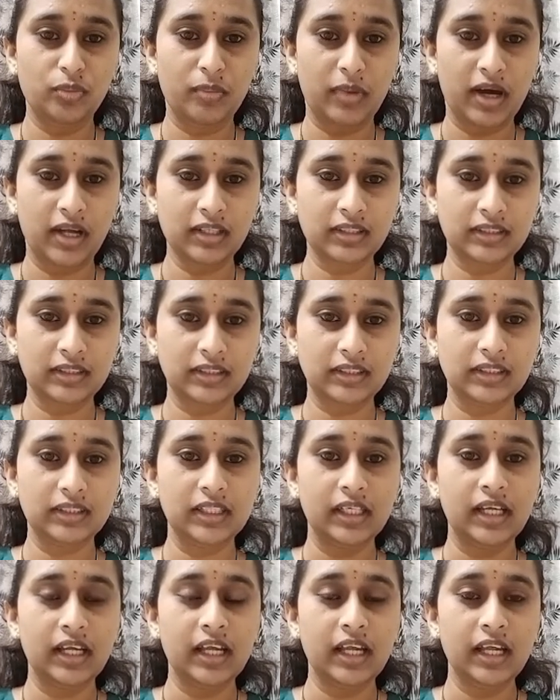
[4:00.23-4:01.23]
marks
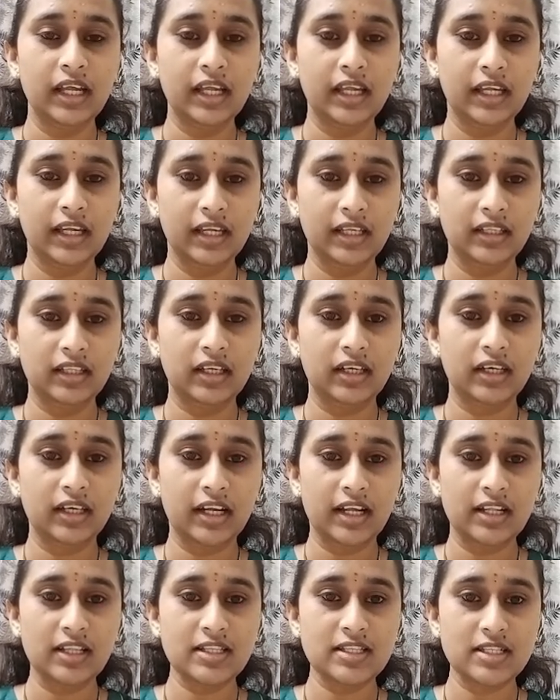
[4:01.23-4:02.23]
in the
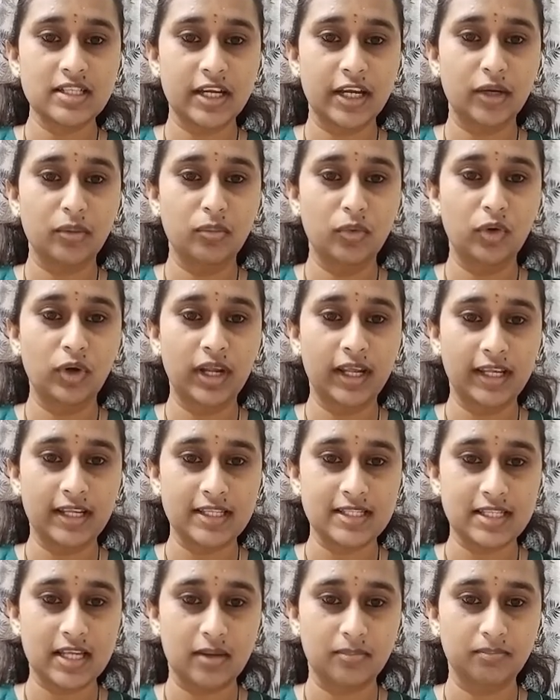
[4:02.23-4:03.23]
10th state board
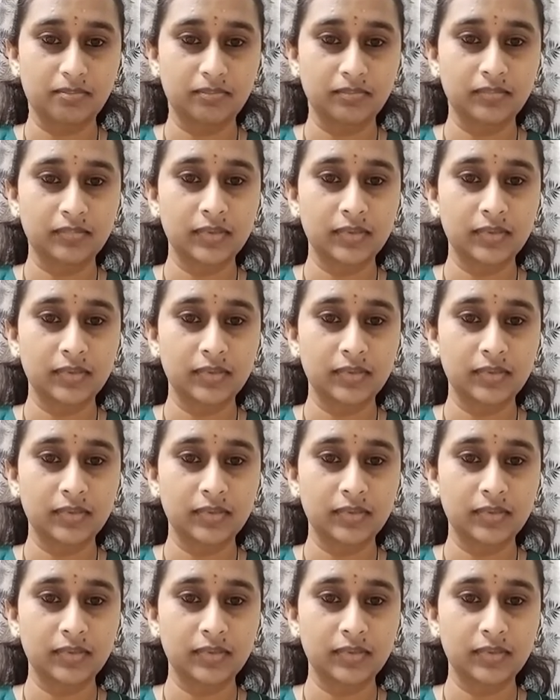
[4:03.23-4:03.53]
exam.